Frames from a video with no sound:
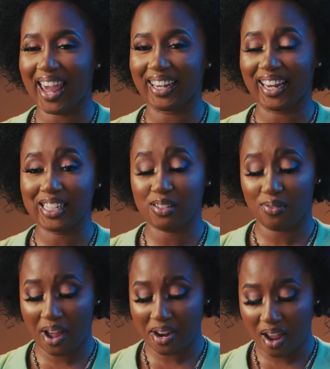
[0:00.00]
and let's
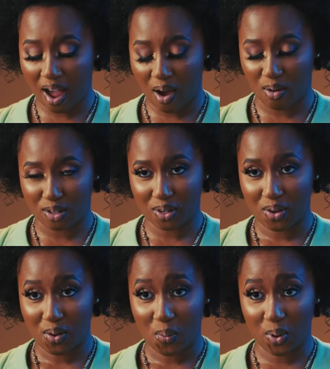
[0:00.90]
find out
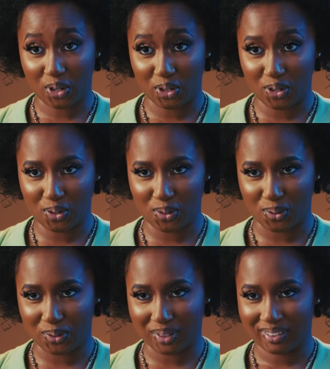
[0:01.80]
what
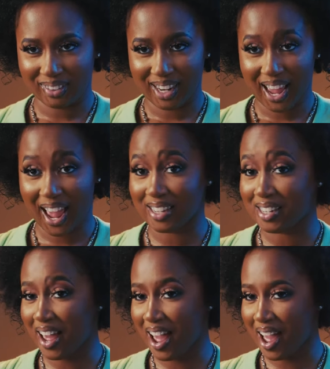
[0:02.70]
you had
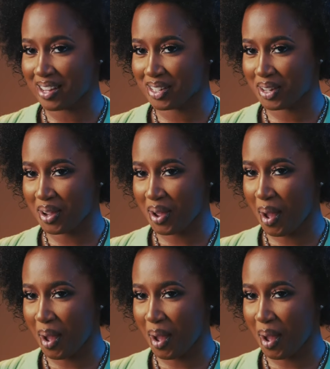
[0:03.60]
to ask